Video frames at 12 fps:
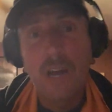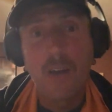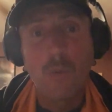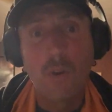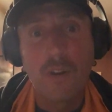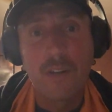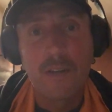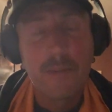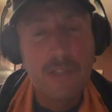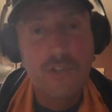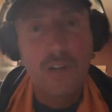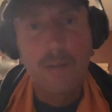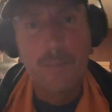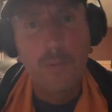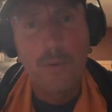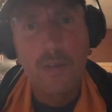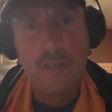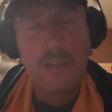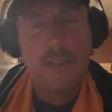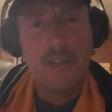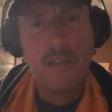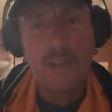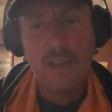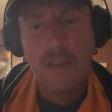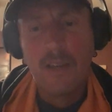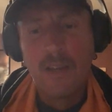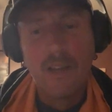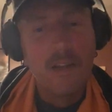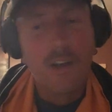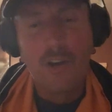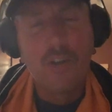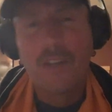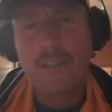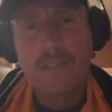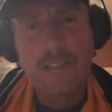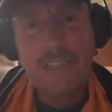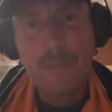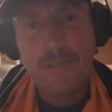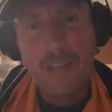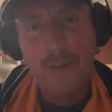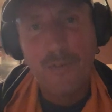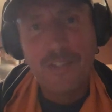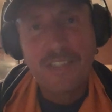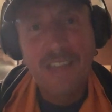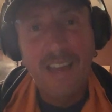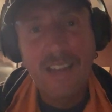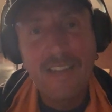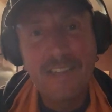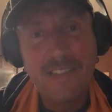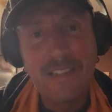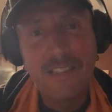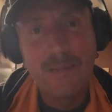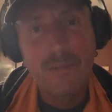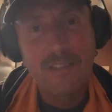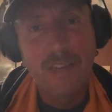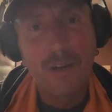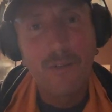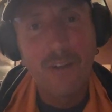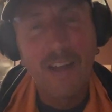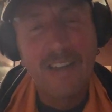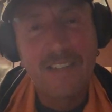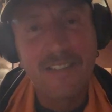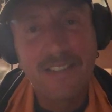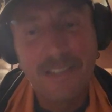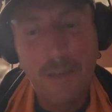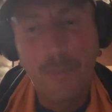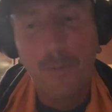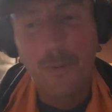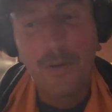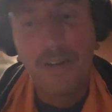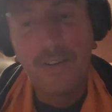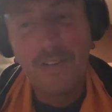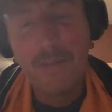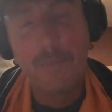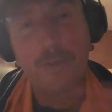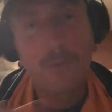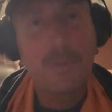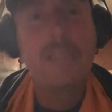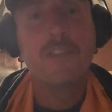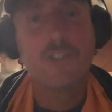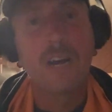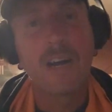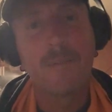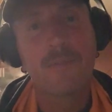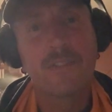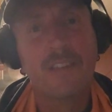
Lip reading: out of work. It means you're unemployed. Earl doesn't see himself as that. He sees himself as temporarily between jobs.